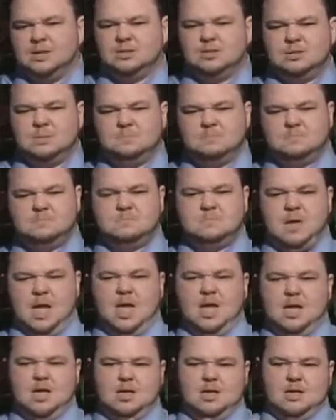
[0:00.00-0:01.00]
And
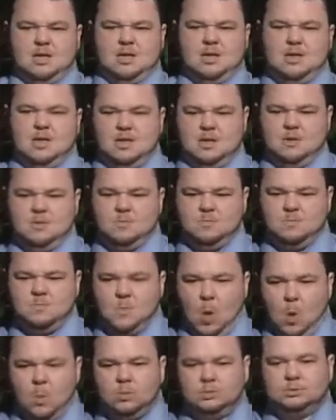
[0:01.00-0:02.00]
if they
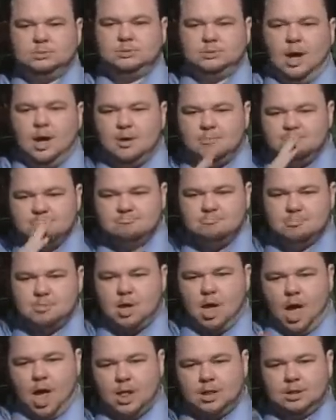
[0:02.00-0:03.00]
then came into
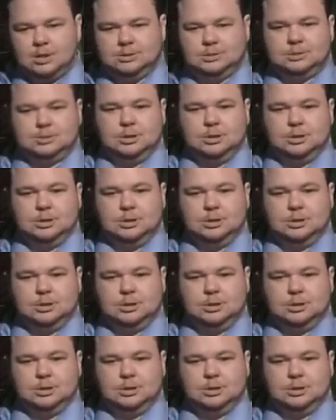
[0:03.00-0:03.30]
those